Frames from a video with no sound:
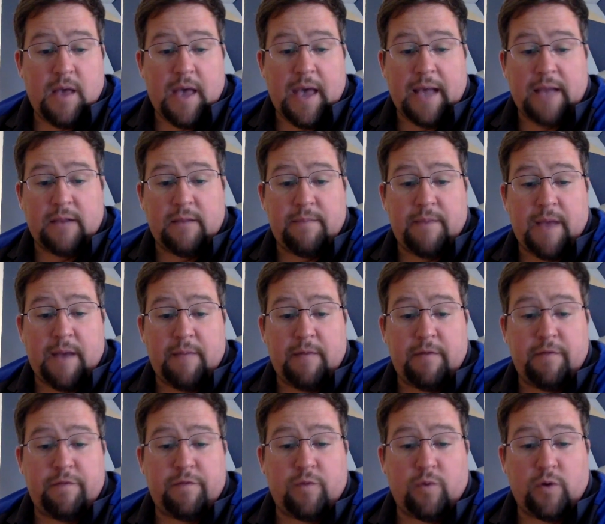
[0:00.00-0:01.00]

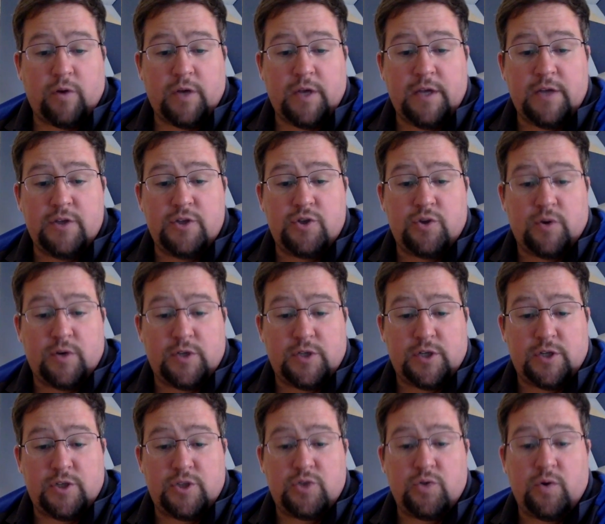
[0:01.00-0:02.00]
Alabama, Florida, and
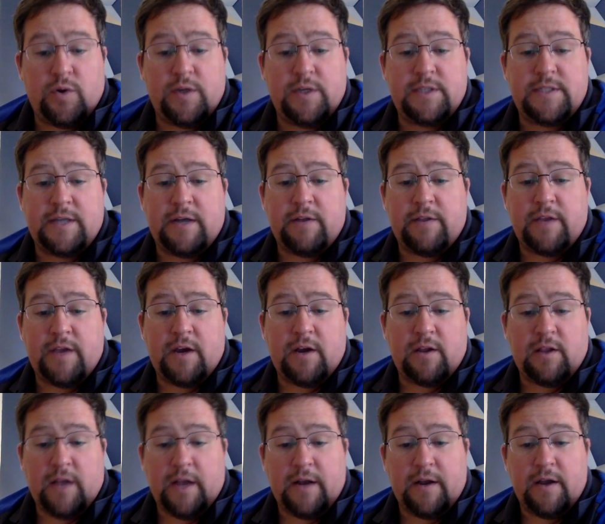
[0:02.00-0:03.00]
Georgia joined South
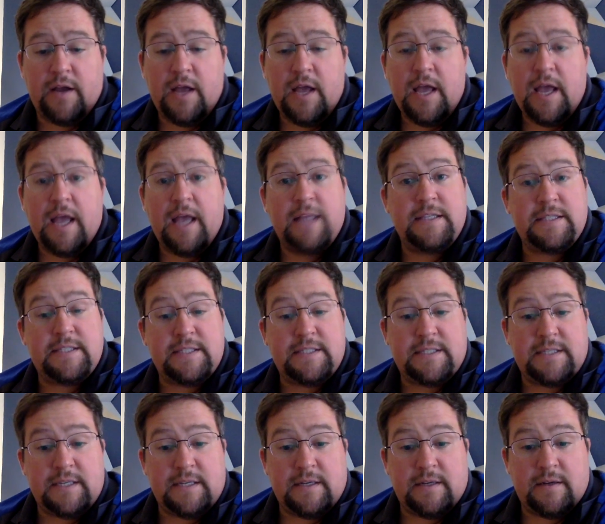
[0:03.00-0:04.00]
Carolina and
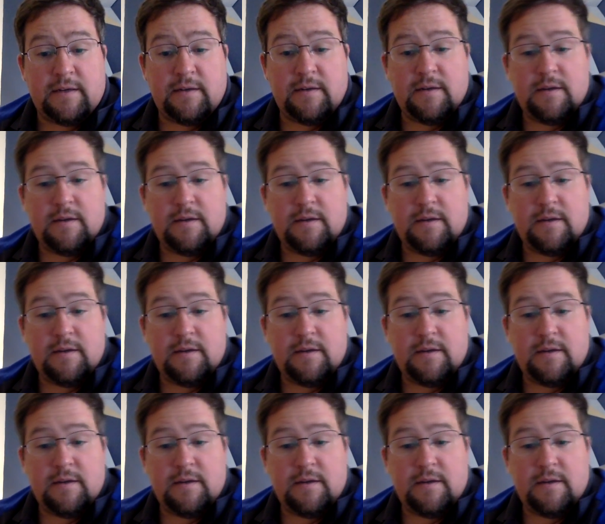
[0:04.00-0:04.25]
seceded.